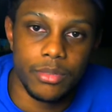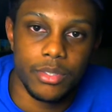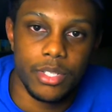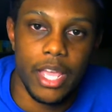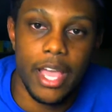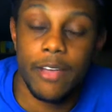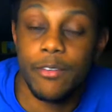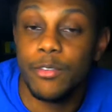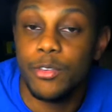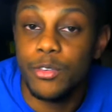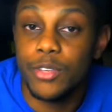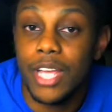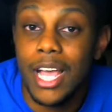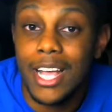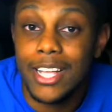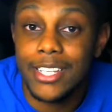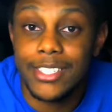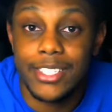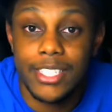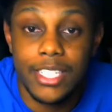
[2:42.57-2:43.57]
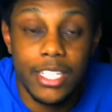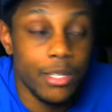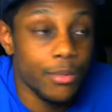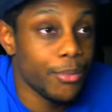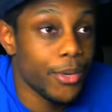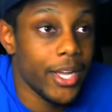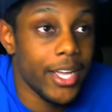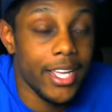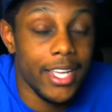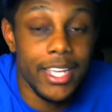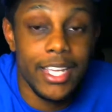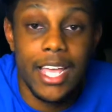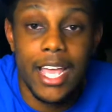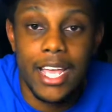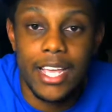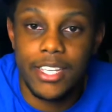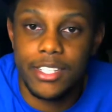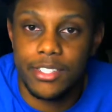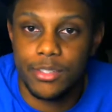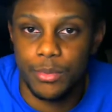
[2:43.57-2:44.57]
Have you not seen what
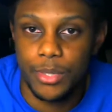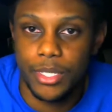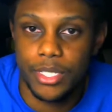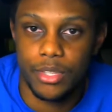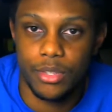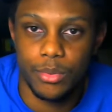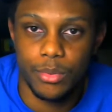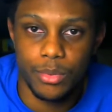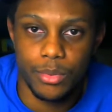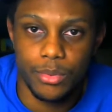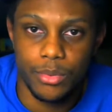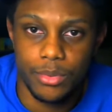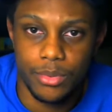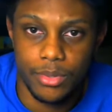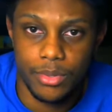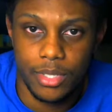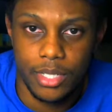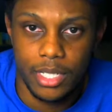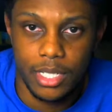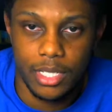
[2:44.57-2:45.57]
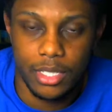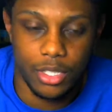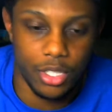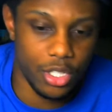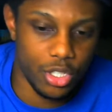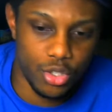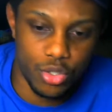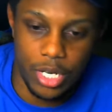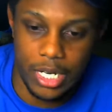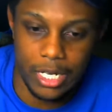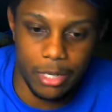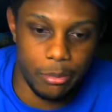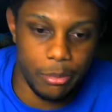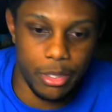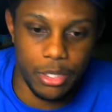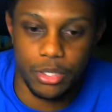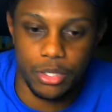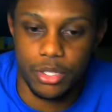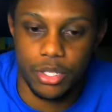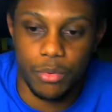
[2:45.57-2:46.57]
EA has went through? They're trying to
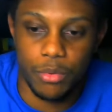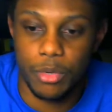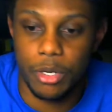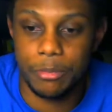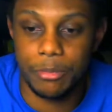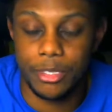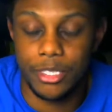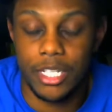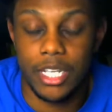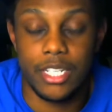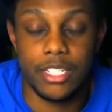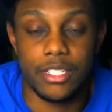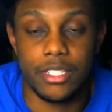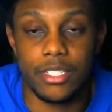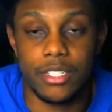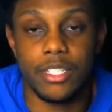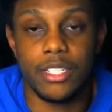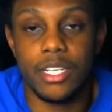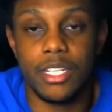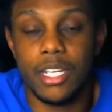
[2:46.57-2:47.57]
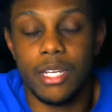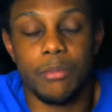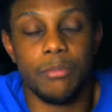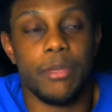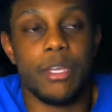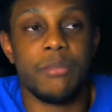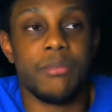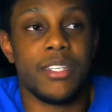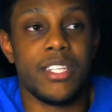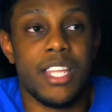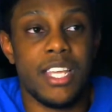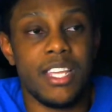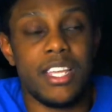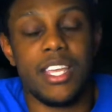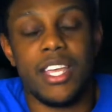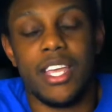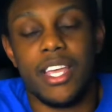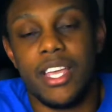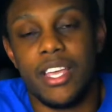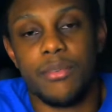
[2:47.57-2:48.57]
build their reputation. Maybe they
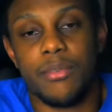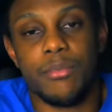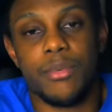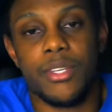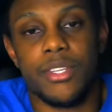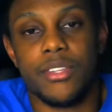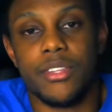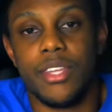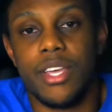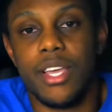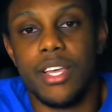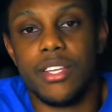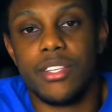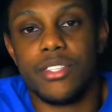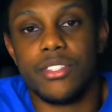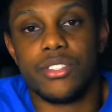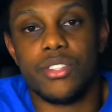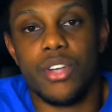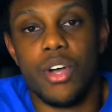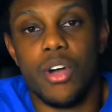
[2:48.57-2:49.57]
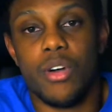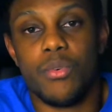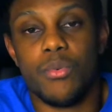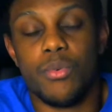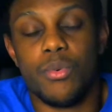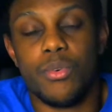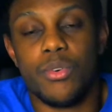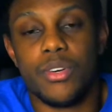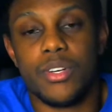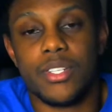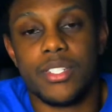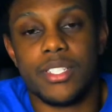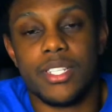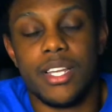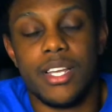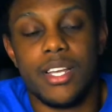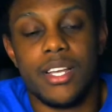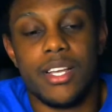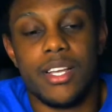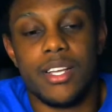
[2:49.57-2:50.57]
can with Star Wars
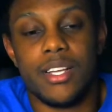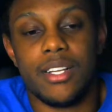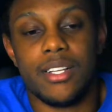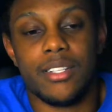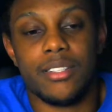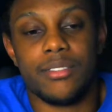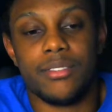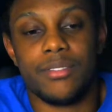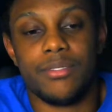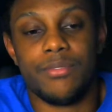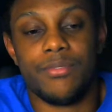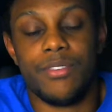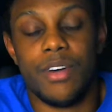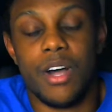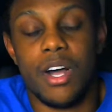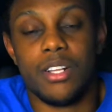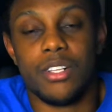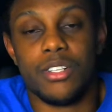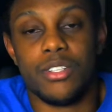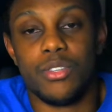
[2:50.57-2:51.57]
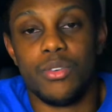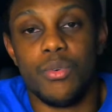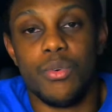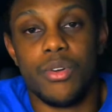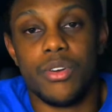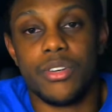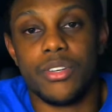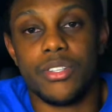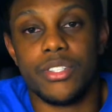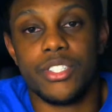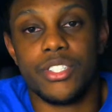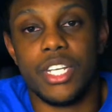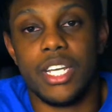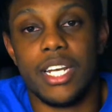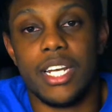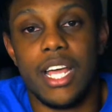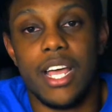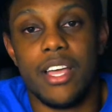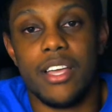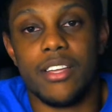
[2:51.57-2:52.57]
uh, Fallen Order,
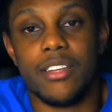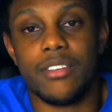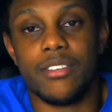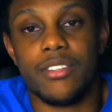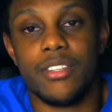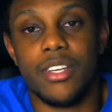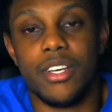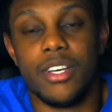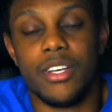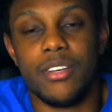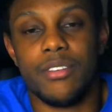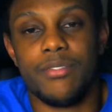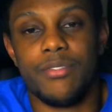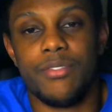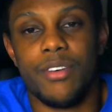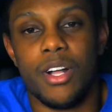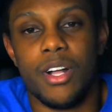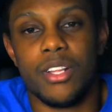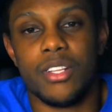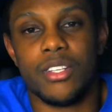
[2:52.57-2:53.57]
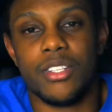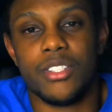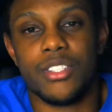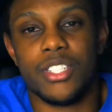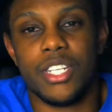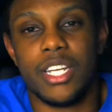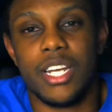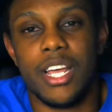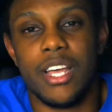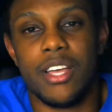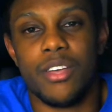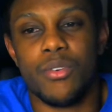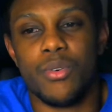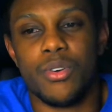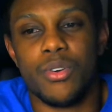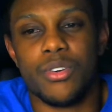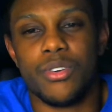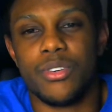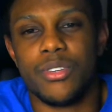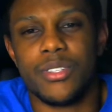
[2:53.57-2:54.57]
Jedi, the Fallen Jedi
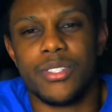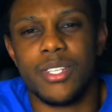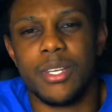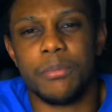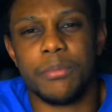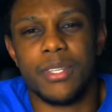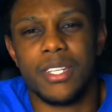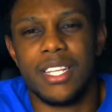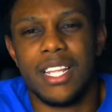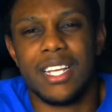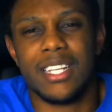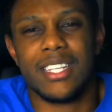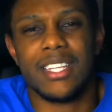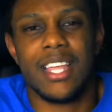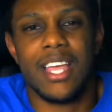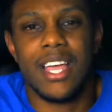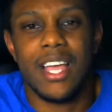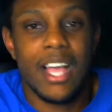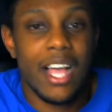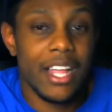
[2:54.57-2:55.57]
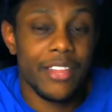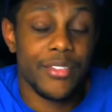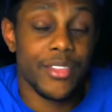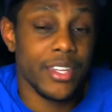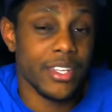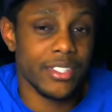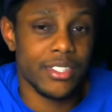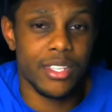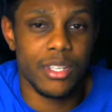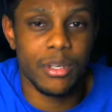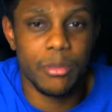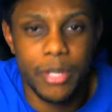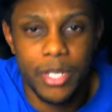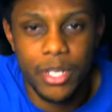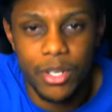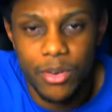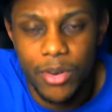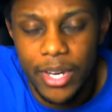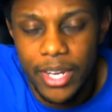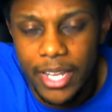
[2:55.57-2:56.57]
Order or something like that. I think it's going to be a
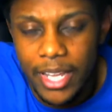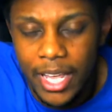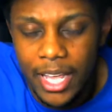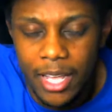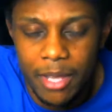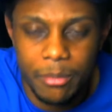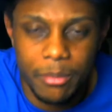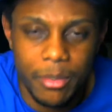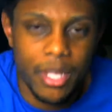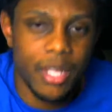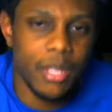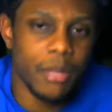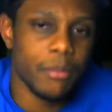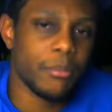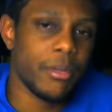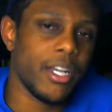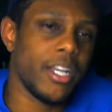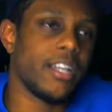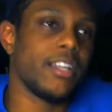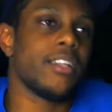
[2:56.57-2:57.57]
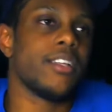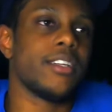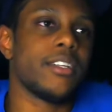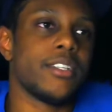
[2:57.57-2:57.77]
great game. But